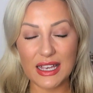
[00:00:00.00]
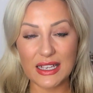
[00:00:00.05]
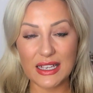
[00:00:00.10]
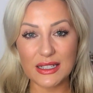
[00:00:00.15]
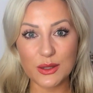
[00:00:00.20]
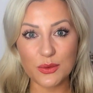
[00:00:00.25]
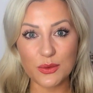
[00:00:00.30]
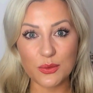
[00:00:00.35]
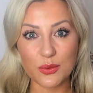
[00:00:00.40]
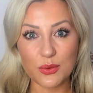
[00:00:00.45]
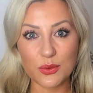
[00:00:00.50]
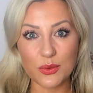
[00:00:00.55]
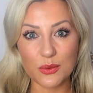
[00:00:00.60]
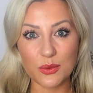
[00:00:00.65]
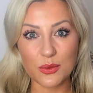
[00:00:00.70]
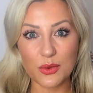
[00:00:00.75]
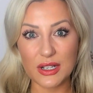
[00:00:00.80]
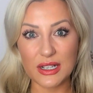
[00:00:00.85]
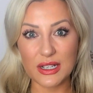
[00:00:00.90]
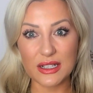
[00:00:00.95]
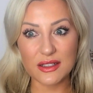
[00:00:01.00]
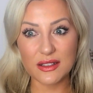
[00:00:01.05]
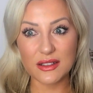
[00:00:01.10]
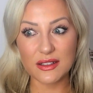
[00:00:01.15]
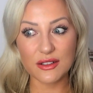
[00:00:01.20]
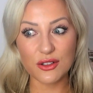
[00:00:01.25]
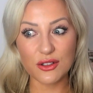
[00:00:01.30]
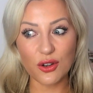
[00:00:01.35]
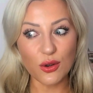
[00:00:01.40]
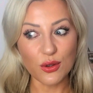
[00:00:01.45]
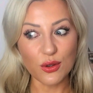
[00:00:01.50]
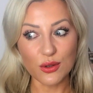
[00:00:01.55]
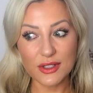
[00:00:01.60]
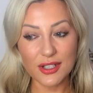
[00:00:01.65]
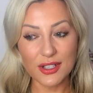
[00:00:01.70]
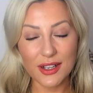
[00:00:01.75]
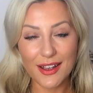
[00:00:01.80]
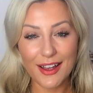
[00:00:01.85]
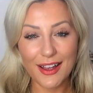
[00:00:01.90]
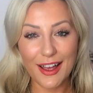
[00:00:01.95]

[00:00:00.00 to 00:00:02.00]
is what it's called.